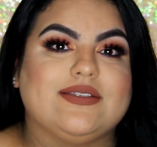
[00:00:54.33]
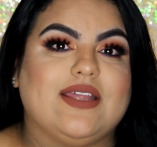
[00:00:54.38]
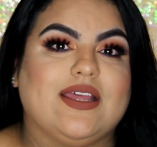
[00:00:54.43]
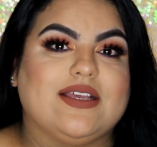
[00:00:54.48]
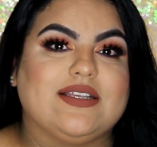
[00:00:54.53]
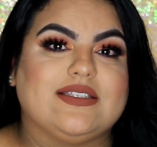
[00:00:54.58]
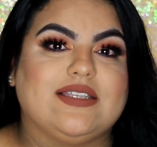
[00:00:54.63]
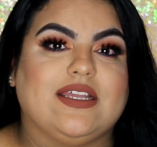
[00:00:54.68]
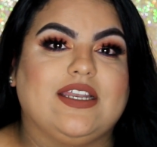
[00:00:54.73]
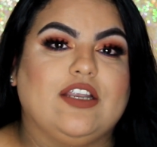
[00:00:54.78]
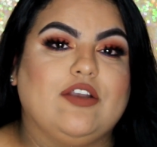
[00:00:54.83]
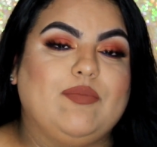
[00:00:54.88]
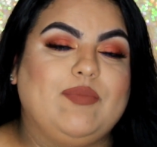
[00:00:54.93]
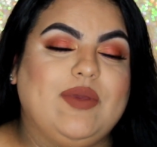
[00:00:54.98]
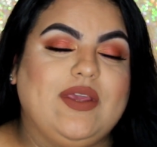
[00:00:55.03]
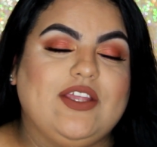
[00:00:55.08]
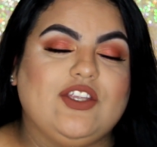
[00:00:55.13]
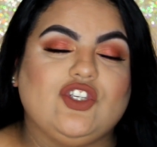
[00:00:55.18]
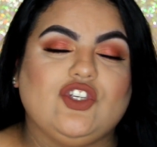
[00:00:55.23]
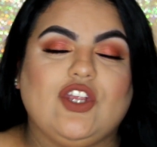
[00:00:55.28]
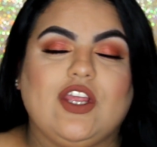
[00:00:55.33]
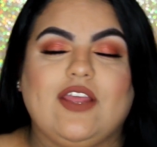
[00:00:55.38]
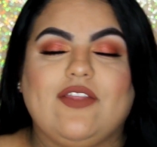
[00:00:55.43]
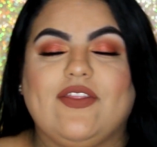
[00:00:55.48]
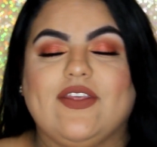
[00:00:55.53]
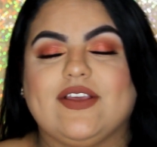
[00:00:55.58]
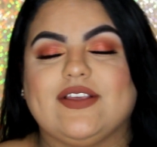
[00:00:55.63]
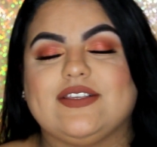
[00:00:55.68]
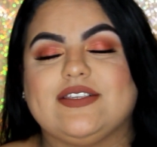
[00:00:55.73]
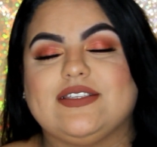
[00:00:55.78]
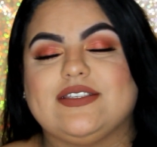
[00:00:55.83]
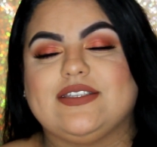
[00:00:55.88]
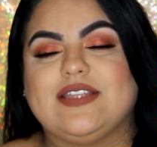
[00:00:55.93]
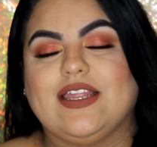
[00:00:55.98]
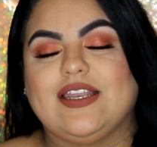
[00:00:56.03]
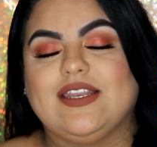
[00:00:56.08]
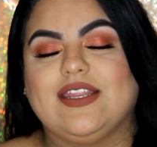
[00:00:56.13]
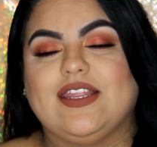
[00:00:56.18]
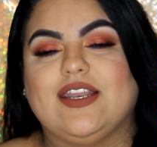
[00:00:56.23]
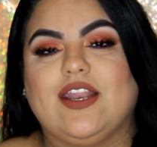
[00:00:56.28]
the extended peach and the
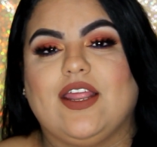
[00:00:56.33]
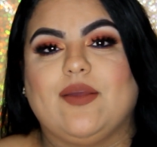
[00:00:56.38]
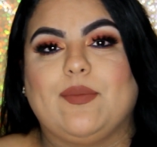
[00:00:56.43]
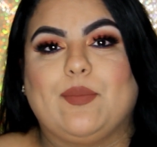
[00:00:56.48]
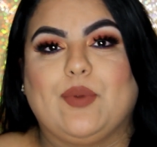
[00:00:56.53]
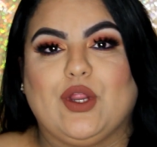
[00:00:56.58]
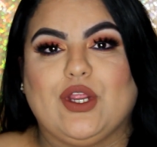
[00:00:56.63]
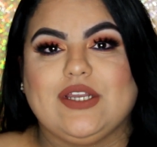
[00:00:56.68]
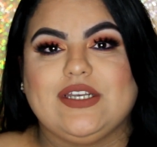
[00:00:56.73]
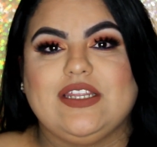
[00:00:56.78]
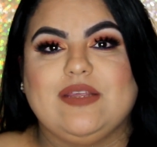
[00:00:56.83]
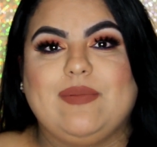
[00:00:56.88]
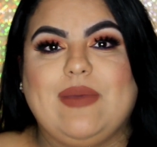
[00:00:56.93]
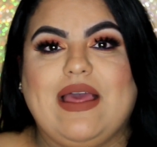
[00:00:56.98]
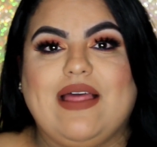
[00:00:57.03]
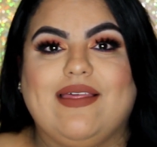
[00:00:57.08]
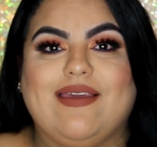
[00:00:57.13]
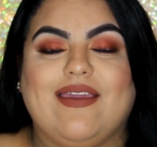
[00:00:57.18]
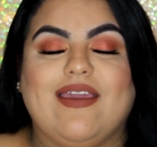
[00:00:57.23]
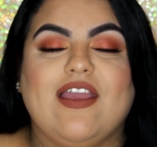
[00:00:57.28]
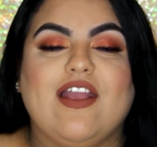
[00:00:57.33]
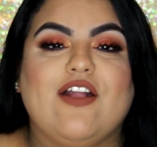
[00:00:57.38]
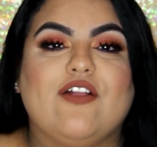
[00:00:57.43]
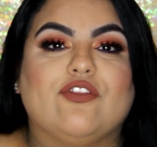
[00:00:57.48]
extended burgundy palette.